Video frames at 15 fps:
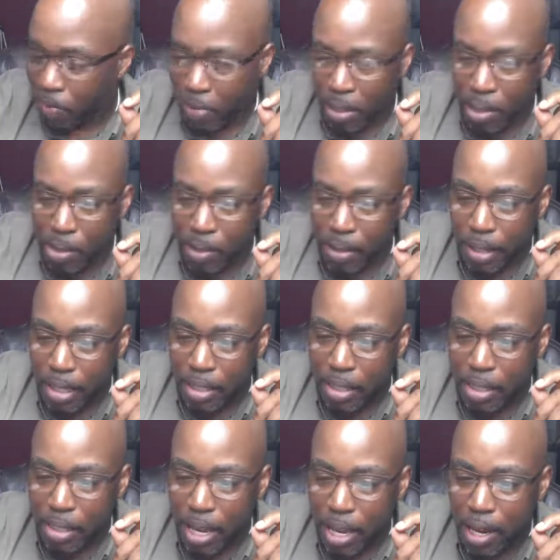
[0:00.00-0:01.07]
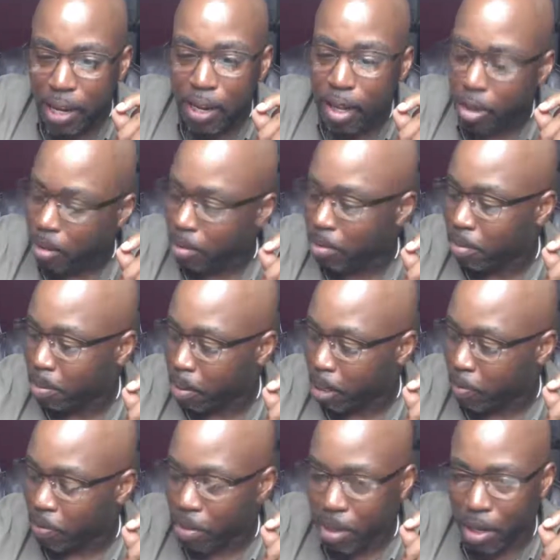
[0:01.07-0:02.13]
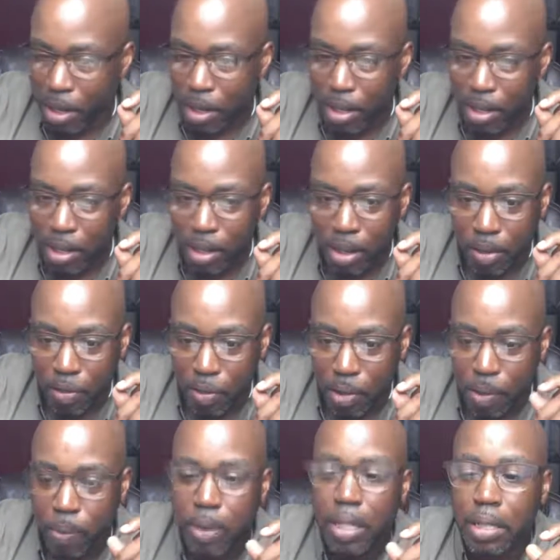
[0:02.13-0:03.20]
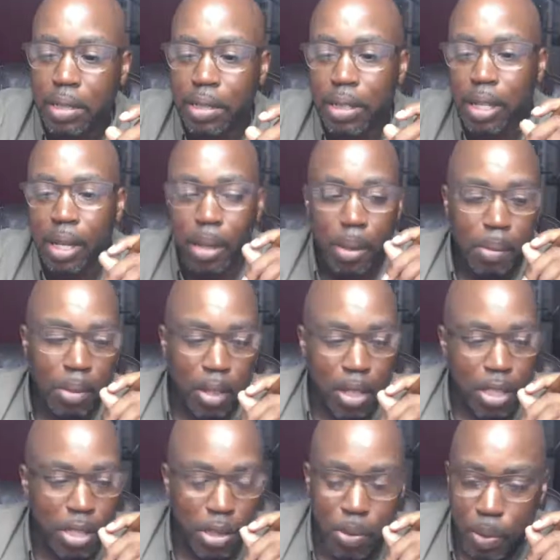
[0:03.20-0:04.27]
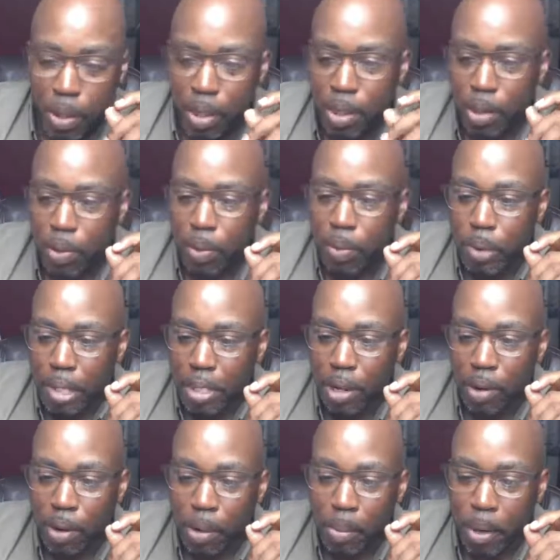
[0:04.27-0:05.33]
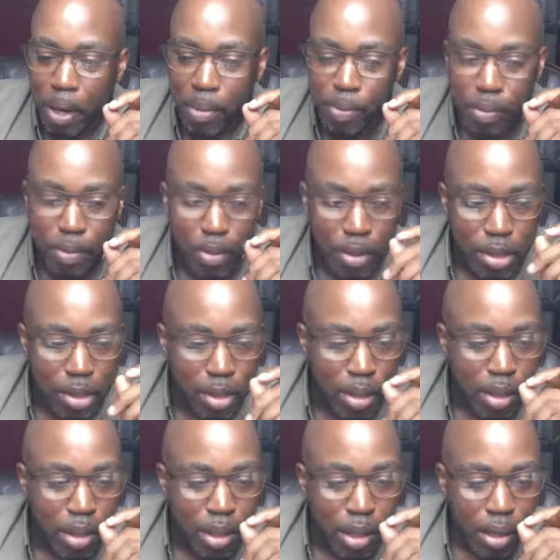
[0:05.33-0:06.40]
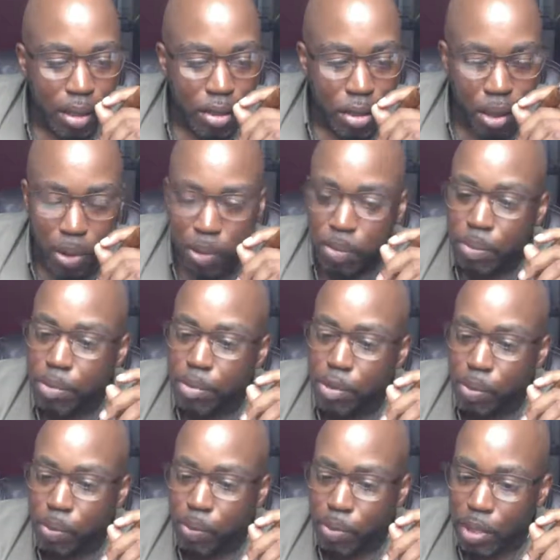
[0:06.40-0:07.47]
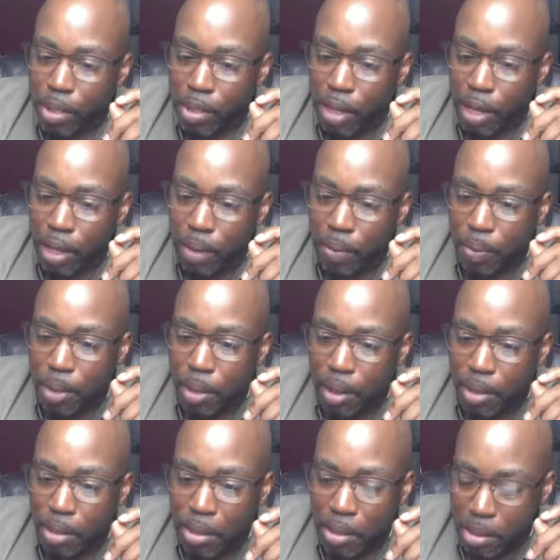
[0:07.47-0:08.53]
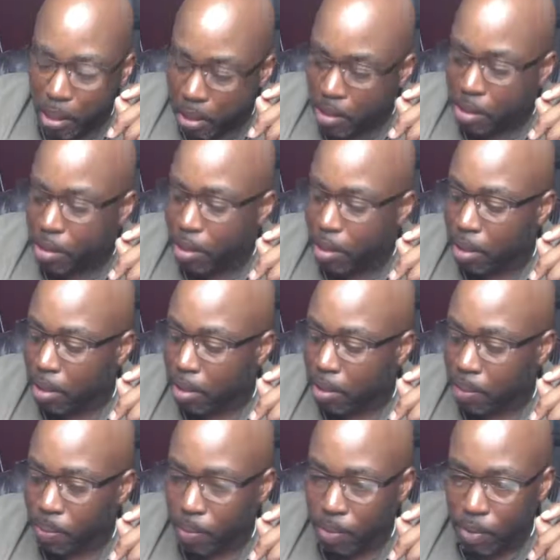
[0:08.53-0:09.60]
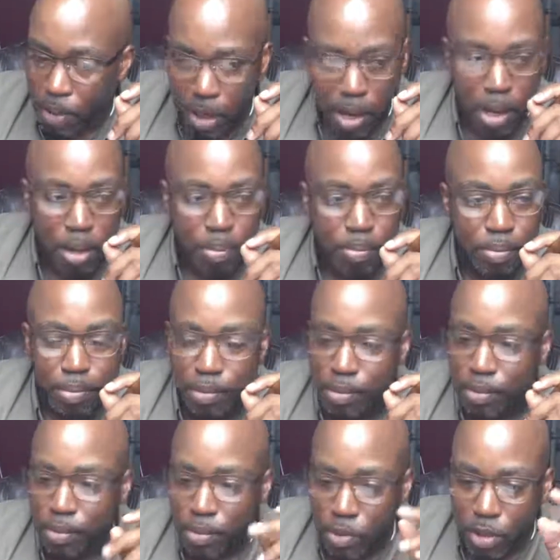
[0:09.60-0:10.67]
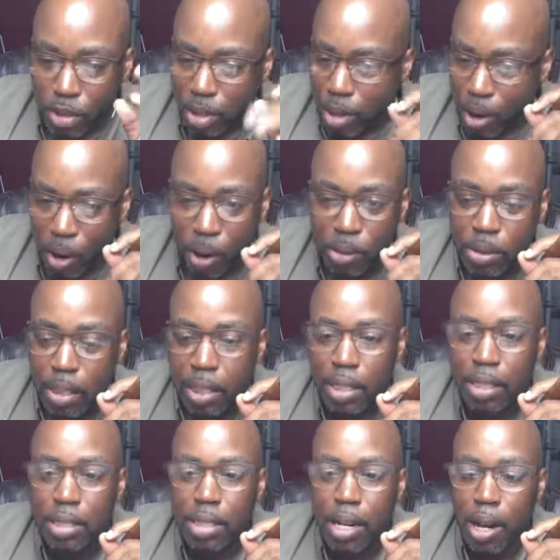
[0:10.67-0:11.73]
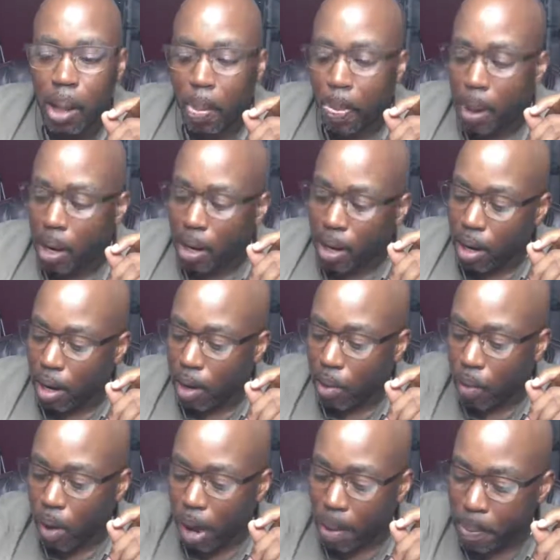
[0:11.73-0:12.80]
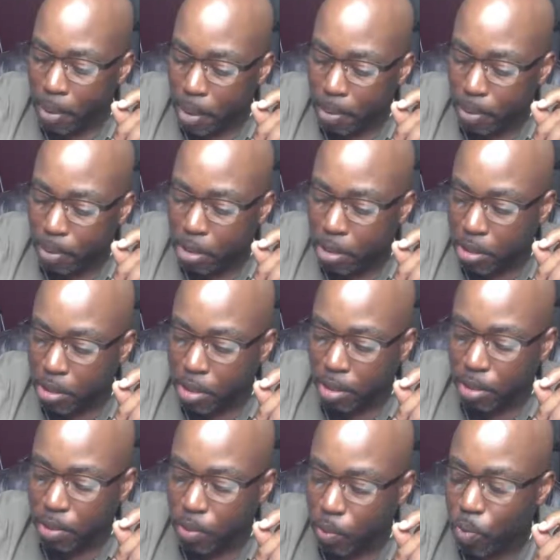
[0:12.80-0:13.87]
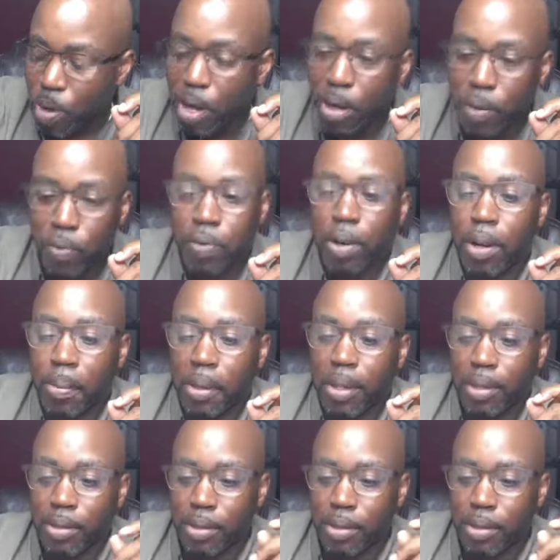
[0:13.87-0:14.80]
for you, I understand it. But if you're here for a reason, because you want to know what we're talking about. So today we are discussing cum, all things cum, and why people are still running from it.